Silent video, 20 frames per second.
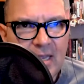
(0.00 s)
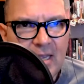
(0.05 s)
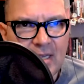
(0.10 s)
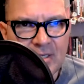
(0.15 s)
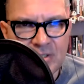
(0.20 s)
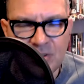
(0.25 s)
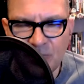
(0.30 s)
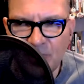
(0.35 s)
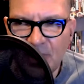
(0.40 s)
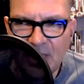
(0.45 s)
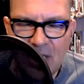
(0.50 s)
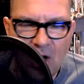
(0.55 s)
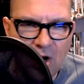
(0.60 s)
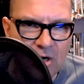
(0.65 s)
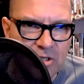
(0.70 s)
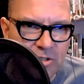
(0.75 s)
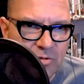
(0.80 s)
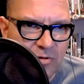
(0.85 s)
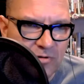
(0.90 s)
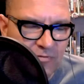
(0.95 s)
is they're really
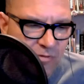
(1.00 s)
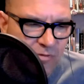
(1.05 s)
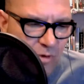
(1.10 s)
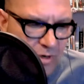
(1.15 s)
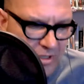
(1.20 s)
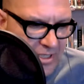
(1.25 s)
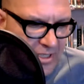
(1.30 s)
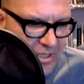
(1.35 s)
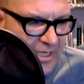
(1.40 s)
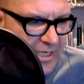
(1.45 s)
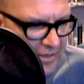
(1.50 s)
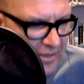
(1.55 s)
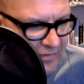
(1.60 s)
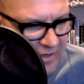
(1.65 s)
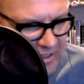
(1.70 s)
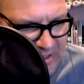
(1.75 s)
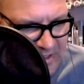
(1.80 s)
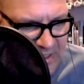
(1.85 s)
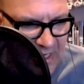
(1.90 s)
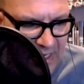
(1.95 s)
hard to enforce. Like
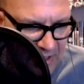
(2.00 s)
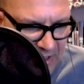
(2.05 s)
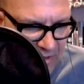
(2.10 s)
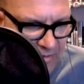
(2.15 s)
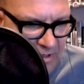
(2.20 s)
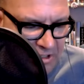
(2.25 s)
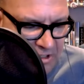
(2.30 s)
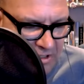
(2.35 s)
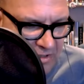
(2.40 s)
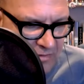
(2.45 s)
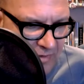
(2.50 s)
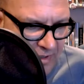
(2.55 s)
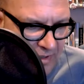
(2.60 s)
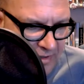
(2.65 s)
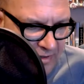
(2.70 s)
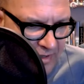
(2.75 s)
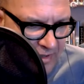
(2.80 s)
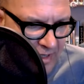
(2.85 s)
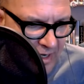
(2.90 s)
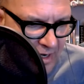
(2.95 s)
leaving aside the question of
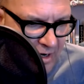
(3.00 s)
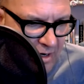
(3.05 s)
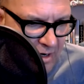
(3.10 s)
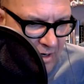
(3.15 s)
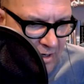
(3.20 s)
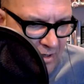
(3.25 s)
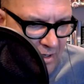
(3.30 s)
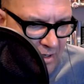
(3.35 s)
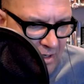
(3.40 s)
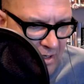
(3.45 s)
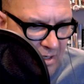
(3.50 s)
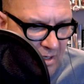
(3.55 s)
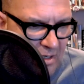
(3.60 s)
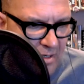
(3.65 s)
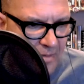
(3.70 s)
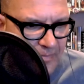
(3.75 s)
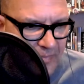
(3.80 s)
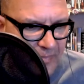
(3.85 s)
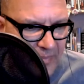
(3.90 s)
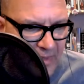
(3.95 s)
whether they are
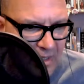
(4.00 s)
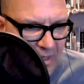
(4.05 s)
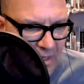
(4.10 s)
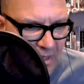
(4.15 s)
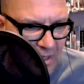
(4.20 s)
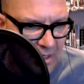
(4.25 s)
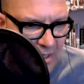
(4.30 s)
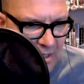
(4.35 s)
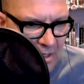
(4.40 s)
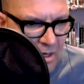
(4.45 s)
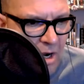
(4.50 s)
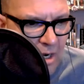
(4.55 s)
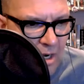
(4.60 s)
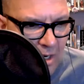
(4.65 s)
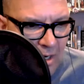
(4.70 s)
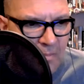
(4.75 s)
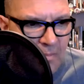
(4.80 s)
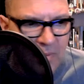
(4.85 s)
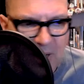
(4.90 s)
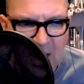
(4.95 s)
co-
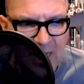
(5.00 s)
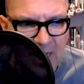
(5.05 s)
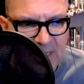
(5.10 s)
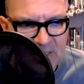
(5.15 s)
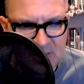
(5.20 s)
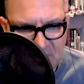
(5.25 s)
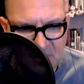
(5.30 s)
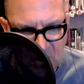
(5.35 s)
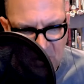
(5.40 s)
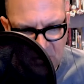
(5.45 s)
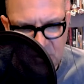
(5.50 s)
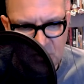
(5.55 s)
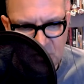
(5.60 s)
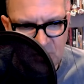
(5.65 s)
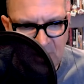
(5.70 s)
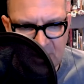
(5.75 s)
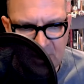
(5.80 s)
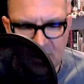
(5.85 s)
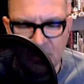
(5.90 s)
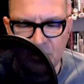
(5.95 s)
compliance moats,
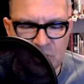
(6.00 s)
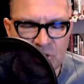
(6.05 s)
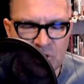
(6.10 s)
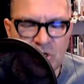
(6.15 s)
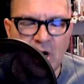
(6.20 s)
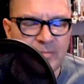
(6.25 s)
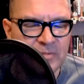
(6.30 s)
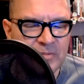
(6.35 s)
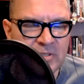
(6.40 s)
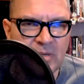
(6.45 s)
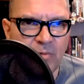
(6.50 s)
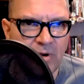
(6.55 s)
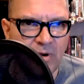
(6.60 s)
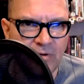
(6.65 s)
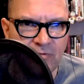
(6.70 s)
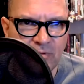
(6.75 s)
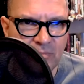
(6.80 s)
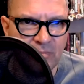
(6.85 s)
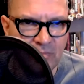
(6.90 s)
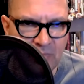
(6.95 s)
right? They would stop someone
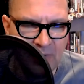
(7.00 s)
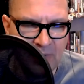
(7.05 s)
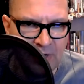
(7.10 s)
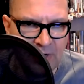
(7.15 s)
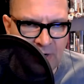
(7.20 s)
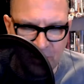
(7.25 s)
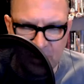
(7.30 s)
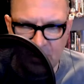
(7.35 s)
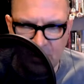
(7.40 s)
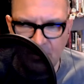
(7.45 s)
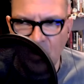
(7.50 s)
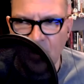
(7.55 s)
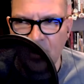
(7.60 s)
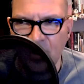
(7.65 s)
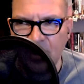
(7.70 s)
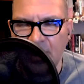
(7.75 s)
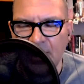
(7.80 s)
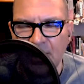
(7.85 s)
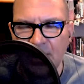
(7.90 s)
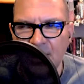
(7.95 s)
from entering the
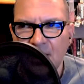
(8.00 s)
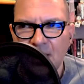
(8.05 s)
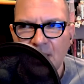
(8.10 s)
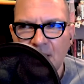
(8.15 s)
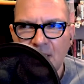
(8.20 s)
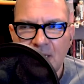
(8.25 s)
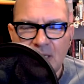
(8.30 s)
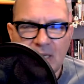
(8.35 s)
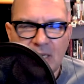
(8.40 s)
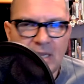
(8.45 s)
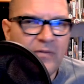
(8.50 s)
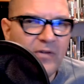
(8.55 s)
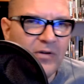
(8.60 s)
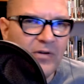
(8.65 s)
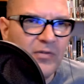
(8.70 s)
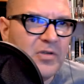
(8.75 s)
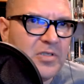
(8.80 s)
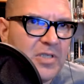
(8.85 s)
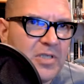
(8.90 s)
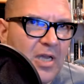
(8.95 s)
market. Even
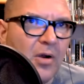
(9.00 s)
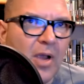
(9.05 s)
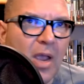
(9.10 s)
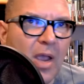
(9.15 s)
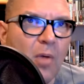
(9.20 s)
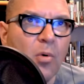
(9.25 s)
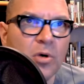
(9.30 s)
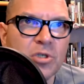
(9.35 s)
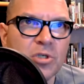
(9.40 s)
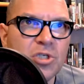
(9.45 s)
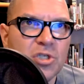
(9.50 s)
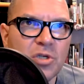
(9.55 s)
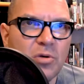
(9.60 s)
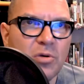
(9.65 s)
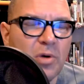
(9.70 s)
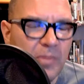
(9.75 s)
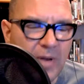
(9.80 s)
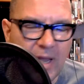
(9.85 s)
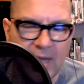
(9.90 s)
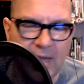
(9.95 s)
if you say, okay, we're just going
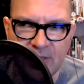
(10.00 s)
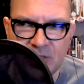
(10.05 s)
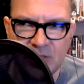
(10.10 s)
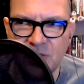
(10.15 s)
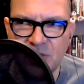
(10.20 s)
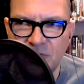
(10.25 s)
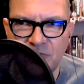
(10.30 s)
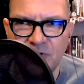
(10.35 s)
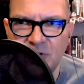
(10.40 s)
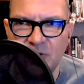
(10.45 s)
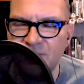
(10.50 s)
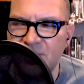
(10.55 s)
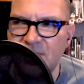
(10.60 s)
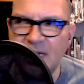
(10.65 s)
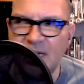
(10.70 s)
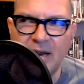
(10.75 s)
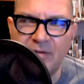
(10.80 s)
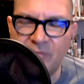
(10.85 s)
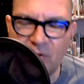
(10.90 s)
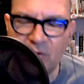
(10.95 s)
to apply this to firms
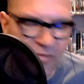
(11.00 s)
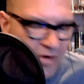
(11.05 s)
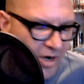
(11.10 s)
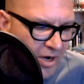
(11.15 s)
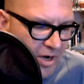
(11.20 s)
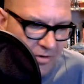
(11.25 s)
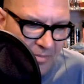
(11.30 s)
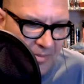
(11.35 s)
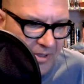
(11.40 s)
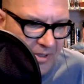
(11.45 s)
that have over 100